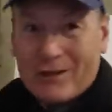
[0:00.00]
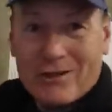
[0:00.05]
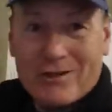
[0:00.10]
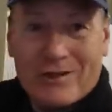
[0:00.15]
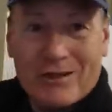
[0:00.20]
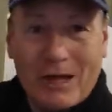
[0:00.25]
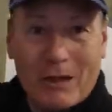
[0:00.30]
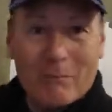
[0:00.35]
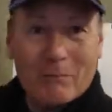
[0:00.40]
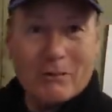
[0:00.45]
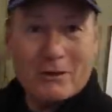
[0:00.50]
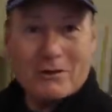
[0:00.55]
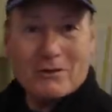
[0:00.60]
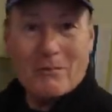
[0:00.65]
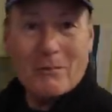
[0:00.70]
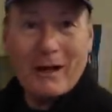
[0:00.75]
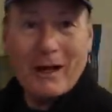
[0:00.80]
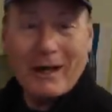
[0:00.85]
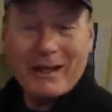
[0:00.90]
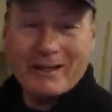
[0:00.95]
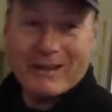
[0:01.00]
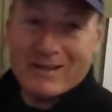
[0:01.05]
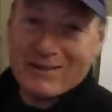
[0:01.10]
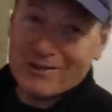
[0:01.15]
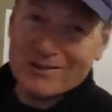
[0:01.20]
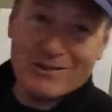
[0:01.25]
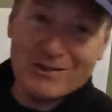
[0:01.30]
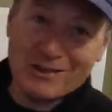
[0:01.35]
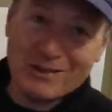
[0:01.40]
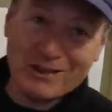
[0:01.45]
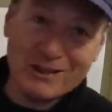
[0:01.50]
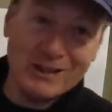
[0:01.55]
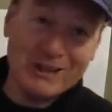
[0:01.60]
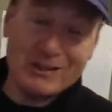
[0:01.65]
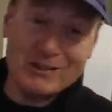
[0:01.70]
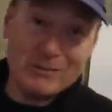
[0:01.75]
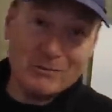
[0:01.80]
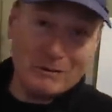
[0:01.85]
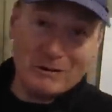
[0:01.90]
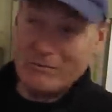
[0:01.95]
these templates made, this is the key.
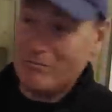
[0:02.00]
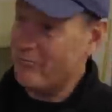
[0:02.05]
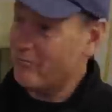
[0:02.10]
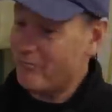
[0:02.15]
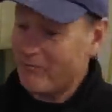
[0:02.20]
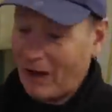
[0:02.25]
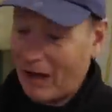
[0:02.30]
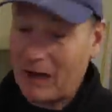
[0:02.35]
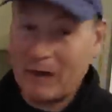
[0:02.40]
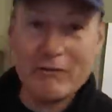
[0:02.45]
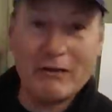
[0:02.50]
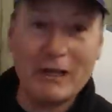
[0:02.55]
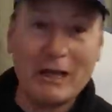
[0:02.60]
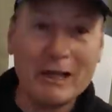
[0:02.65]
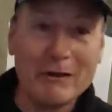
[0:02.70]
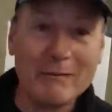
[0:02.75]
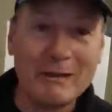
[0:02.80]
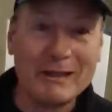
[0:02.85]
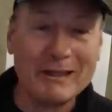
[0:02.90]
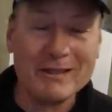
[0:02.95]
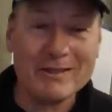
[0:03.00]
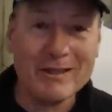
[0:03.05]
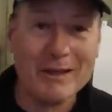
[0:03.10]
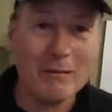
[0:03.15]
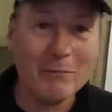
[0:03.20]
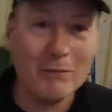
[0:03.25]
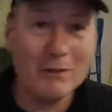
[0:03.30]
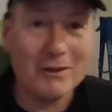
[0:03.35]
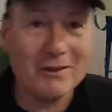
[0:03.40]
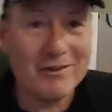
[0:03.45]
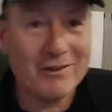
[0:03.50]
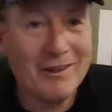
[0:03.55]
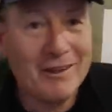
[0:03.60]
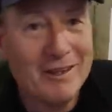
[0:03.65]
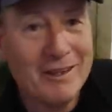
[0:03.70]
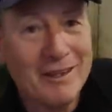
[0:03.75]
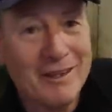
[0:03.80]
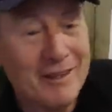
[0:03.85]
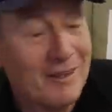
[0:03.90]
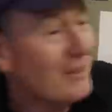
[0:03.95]
It took me half an hour to make the templates,
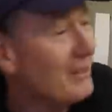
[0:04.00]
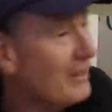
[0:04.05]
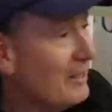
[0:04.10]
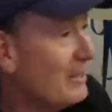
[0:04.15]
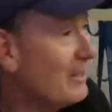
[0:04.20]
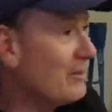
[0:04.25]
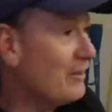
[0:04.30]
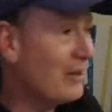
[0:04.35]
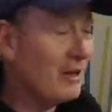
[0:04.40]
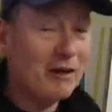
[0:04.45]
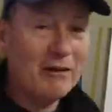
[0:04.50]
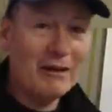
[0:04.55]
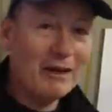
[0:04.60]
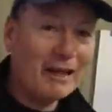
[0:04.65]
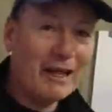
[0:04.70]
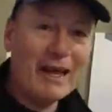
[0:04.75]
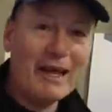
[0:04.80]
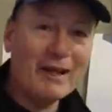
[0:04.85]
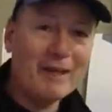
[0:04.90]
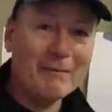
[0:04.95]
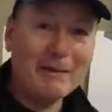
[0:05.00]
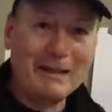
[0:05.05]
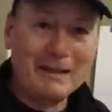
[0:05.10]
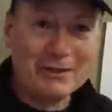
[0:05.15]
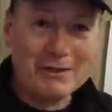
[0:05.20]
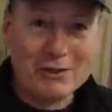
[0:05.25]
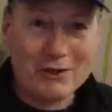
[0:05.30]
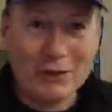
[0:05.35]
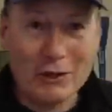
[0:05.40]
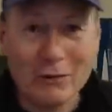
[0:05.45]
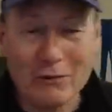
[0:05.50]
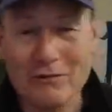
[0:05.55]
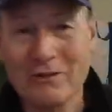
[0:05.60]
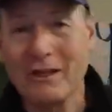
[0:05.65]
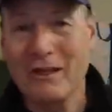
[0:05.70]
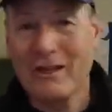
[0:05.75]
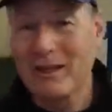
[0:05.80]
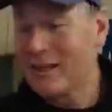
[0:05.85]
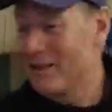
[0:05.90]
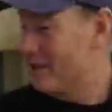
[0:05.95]
you know, an hour to make the shelves.
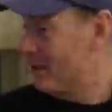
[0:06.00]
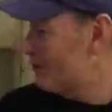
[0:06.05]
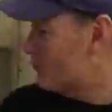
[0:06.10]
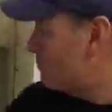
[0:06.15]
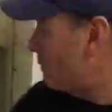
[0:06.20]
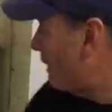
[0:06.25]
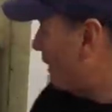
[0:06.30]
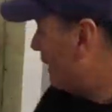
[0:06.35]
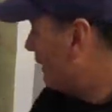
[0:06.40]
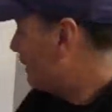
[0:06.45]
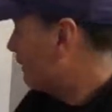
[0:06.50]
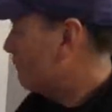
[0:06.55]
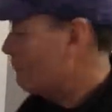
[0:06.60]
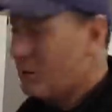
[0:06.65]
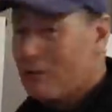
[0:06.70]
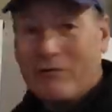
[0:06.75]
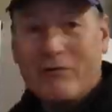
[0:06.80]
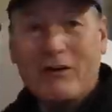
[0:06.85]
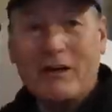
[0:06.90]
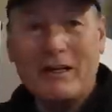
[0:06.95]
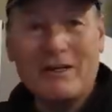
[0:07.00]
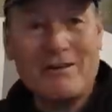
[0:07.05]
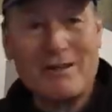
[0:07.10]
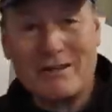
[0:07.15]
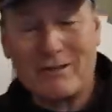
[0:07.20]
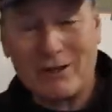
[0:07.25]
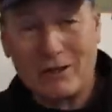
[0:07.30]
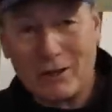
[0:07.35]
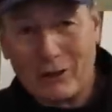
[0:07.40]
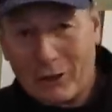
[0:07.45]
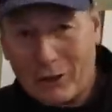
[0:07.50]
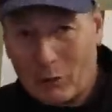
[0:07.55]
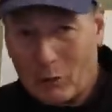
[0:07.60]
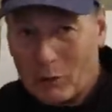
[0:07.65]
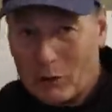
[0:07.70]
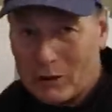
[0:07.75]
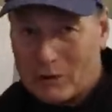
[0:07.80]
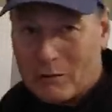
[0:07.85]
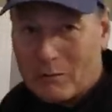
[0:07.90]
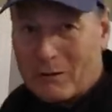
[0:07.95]
This part can be finished. There's a lot of
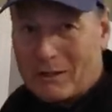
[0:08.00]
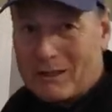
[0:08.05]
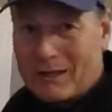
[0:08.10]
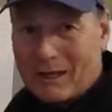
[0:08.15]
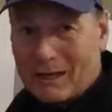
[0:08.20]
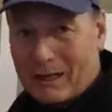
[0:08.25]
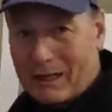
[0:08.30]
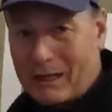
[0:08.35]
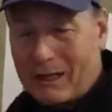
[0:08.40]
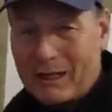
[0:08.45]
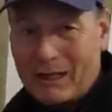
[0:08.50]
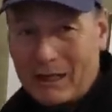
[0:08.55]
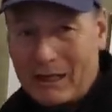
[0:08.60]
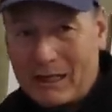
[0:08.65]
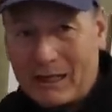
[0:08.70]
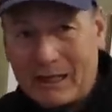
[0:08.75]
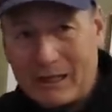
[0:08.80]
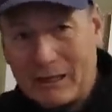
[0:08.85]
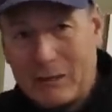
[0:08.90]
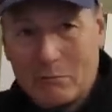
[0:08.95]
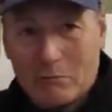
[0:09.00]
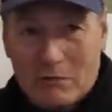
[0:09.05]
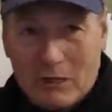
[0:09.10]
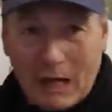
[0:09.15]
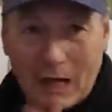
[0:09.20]
work to be done in here getting them